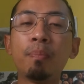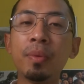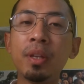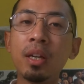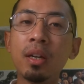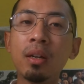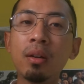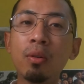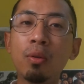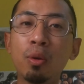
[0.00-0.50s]

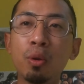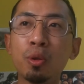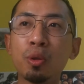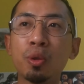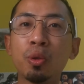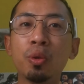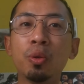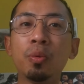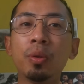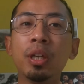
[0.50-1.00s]
there
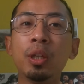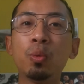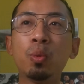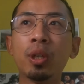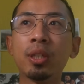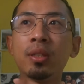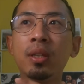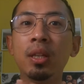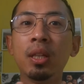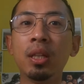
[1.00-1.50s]
also it
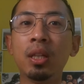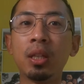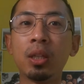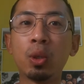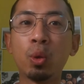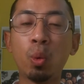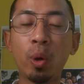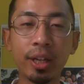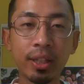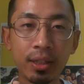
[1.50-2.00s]
was
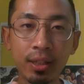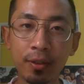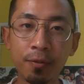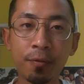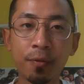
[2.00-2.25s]
quite